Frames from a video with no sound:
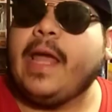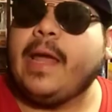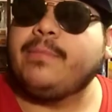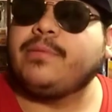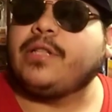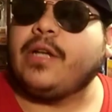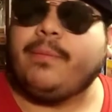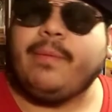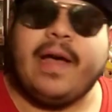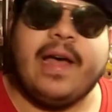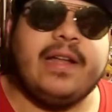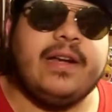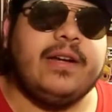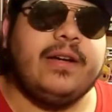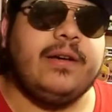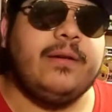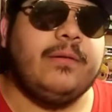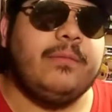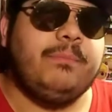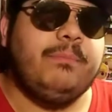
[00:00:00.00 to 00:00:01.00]
GameStop had
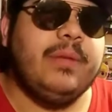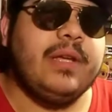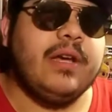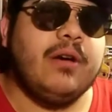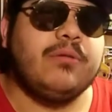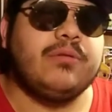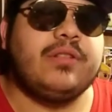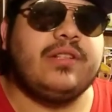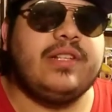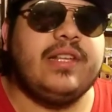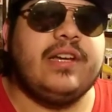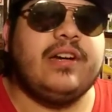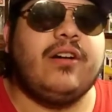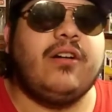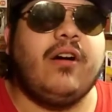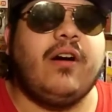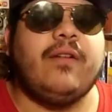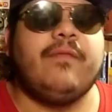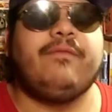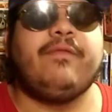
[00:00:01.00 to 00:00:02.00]
a big old
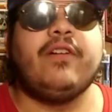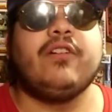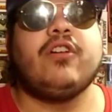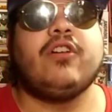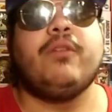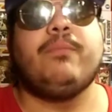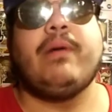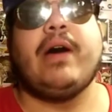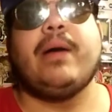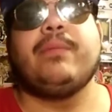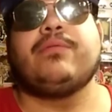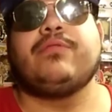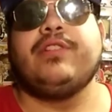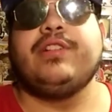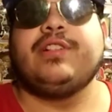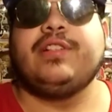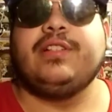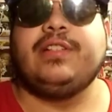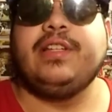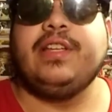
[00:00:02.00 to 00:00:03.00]
sale on Funko Pops
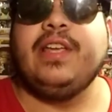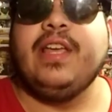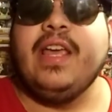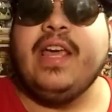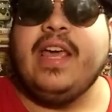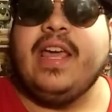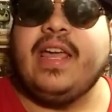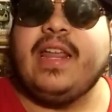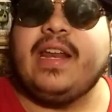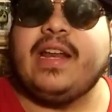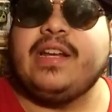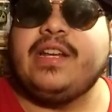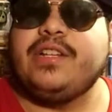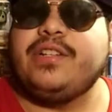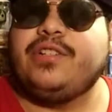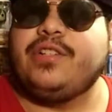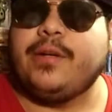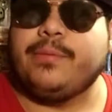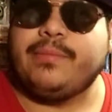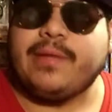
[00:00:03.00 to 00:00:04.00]
recently, and I
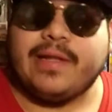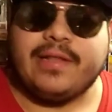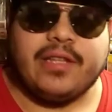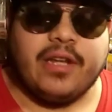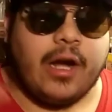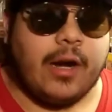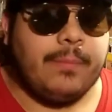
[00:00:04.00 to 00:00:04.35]
just jumped at the